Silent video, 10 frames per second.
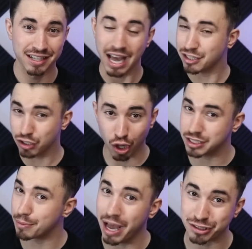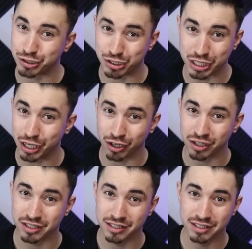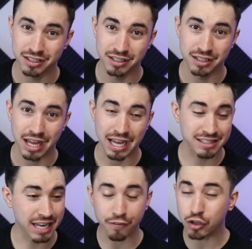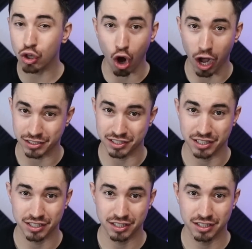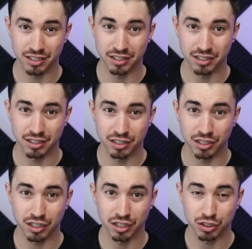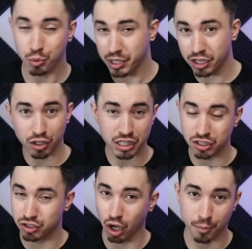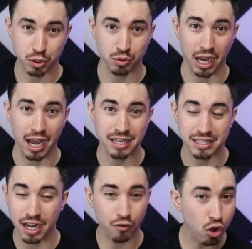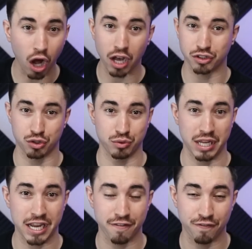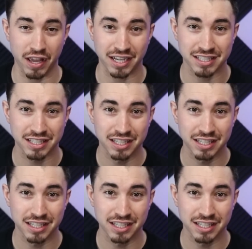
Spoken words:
hasn't lost a match this year, has never lost to either of these top two guys, never lost to Daton Fix.